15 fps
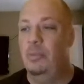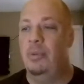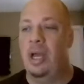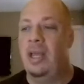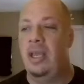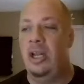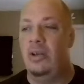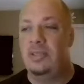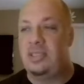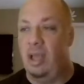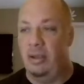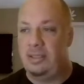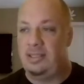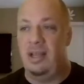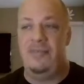But
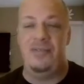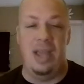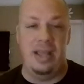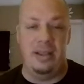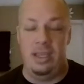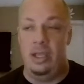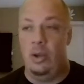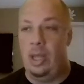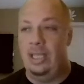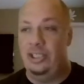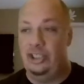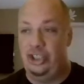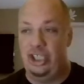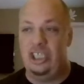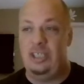stuff that had
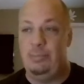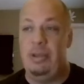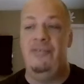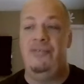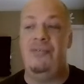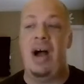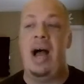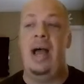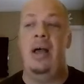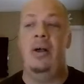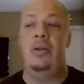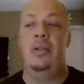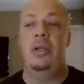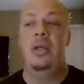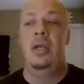just been
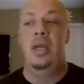filed